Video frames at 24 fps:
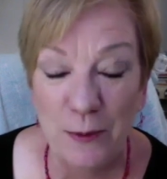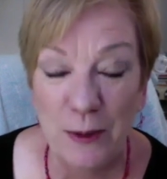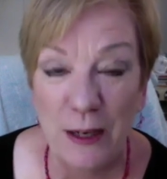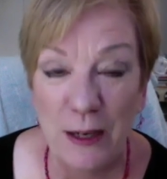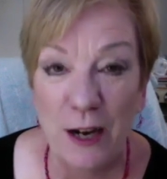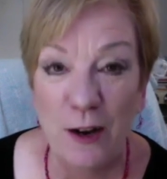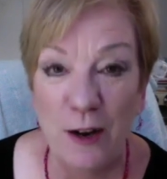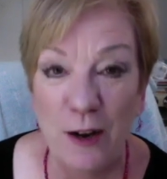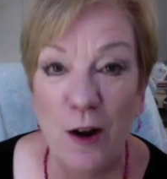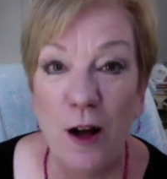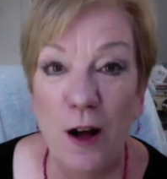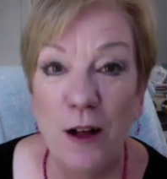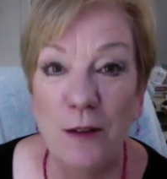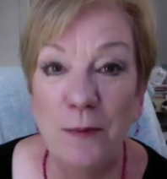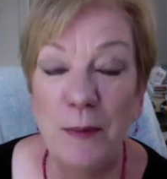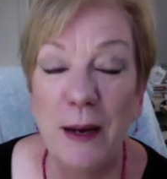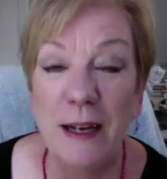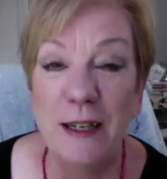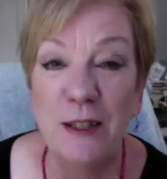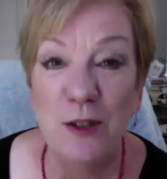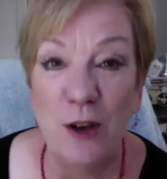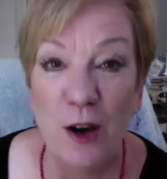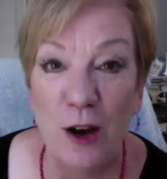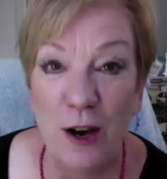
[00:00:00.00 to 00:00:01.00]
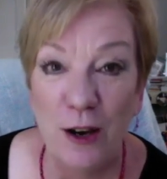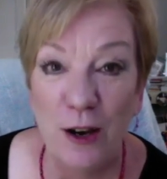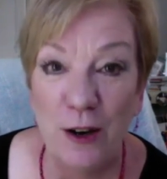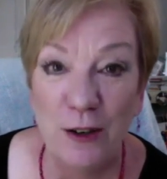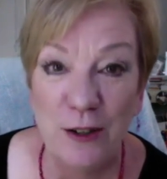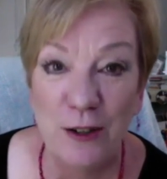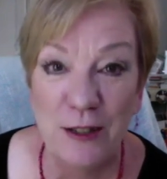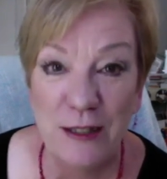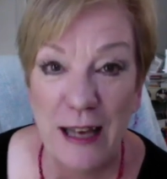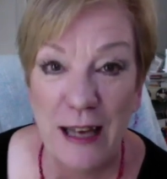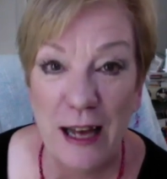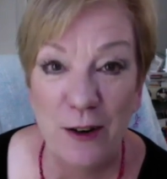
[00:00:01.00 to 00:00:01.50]
When I called my
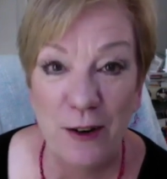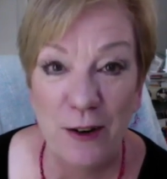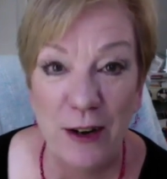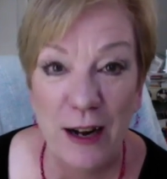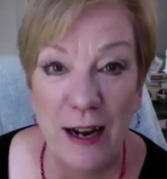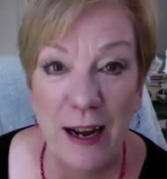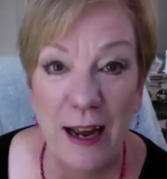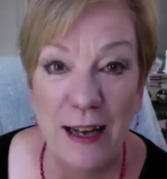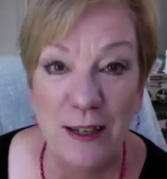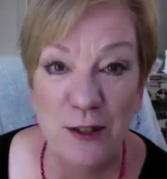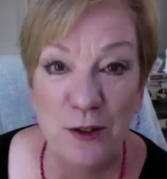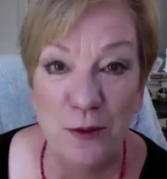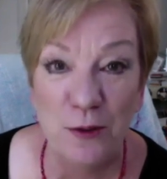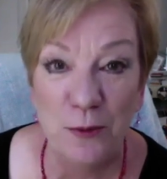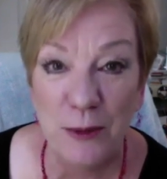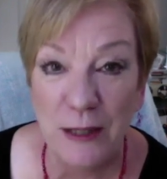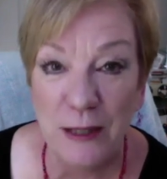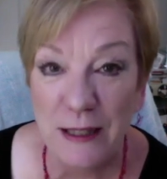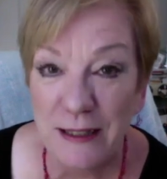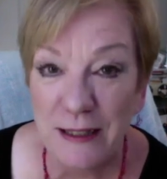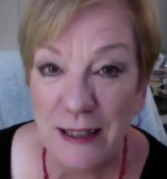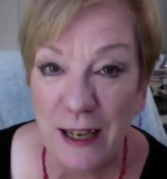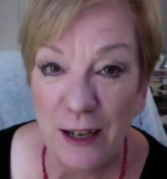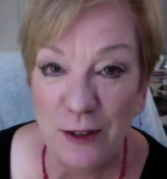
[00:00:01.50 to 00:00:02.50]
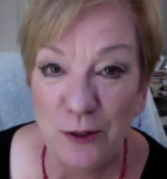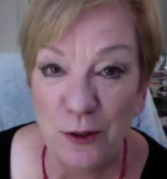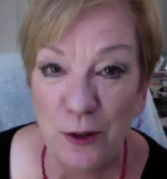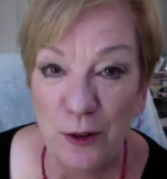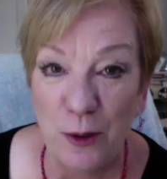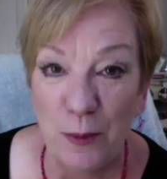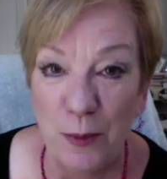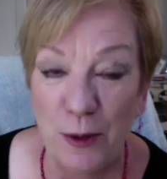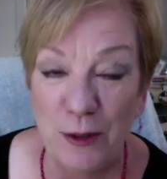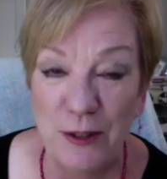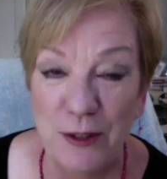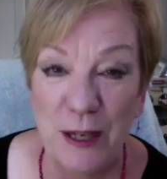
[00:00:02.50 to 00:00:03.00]
daughter Saturday, I had to reschedule
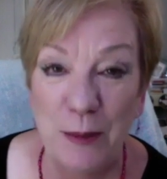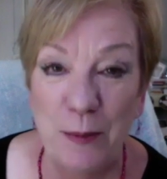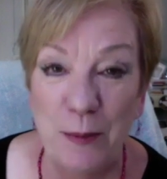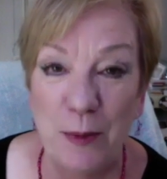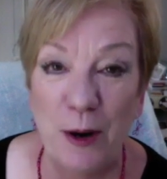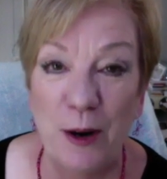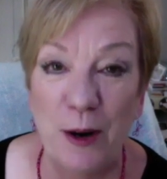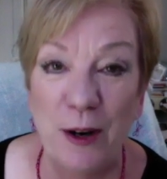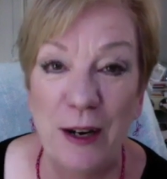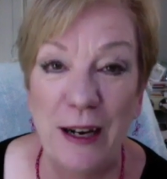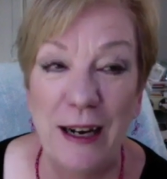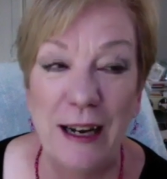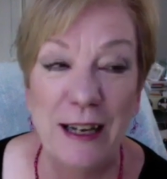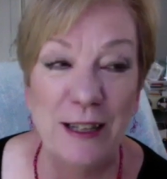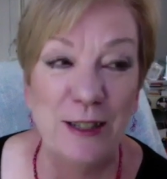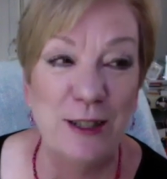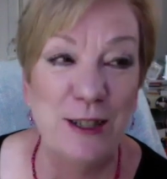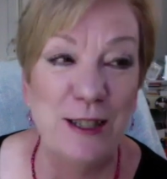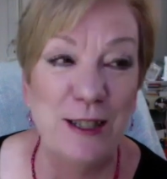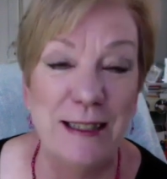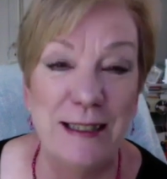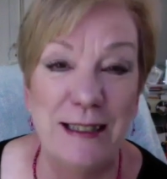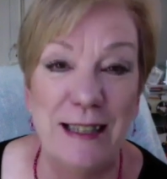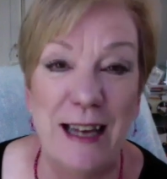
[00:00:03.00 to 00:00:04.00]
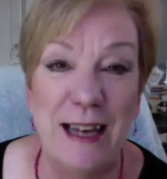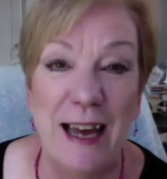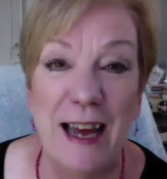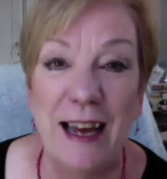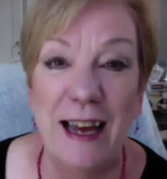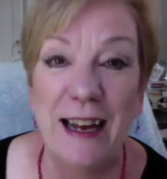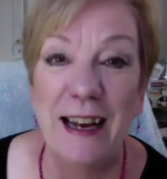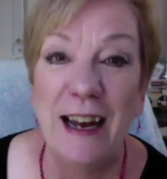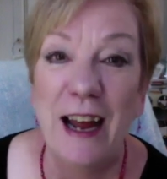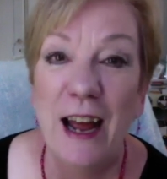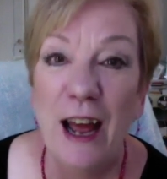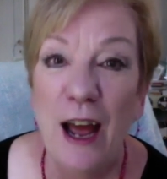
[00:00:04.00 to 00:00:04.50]
her birthday party, and she
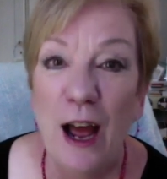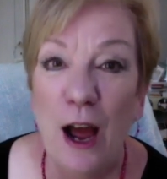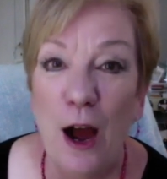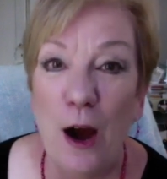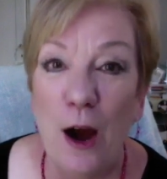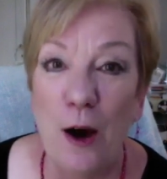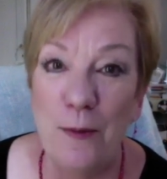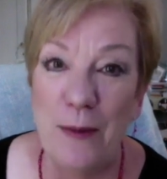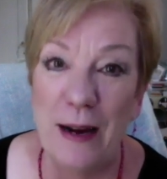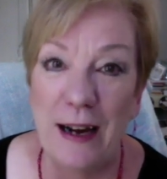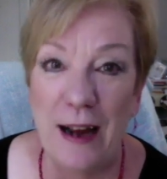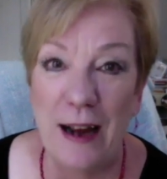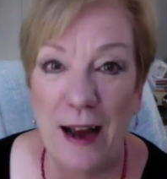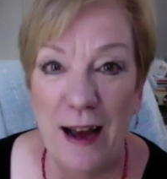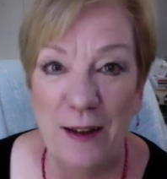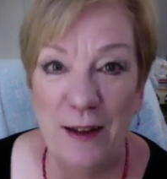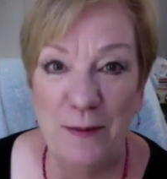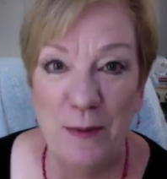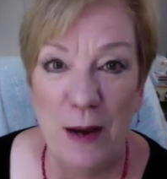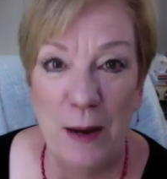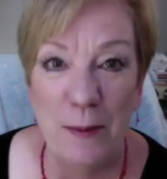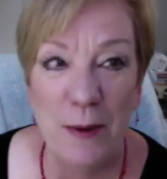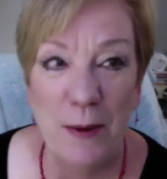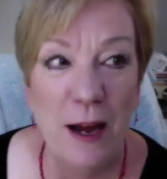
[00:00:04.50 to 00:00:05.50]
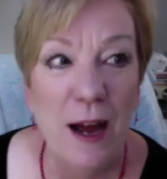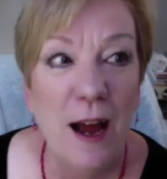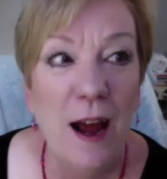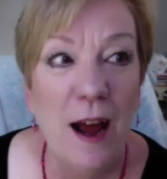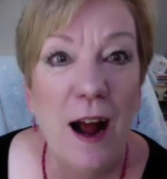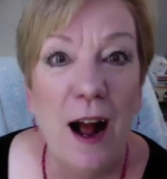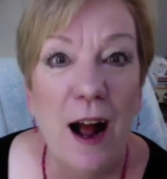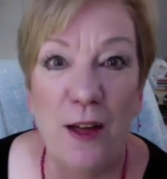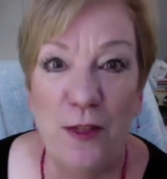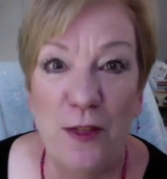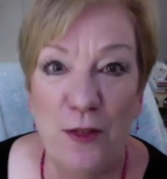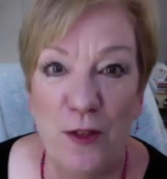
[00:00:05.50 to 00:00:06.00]
said, "Oh my God, Mama,
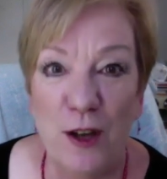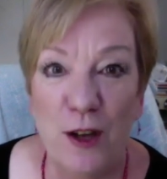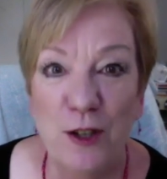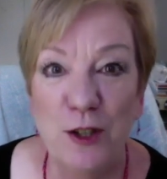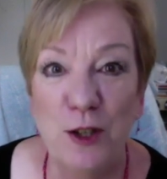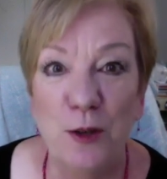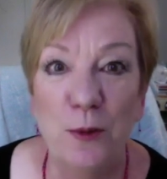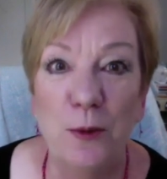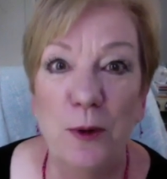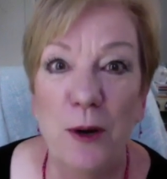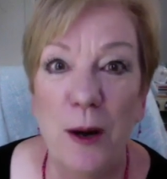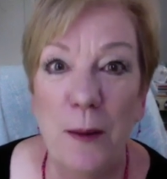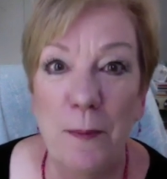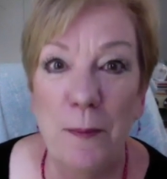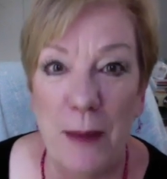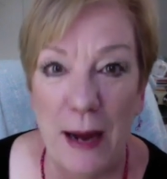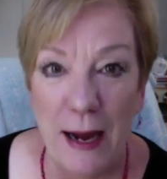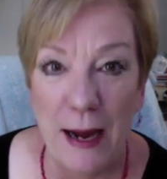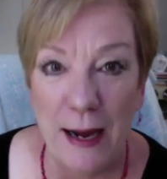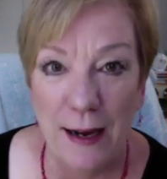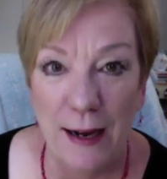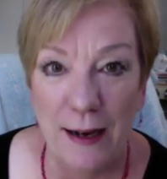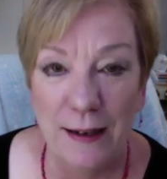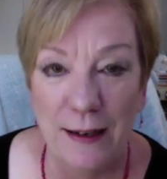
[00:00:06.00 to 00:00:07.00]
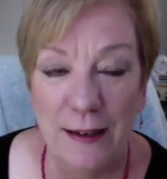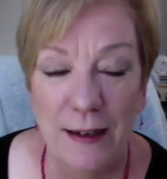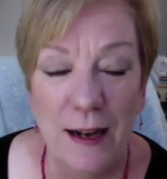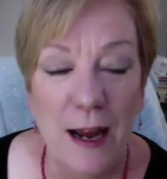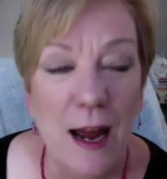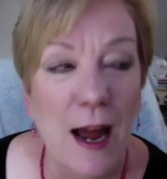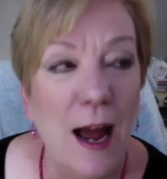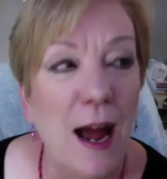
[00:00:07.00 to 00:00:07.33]
I thought you were a man."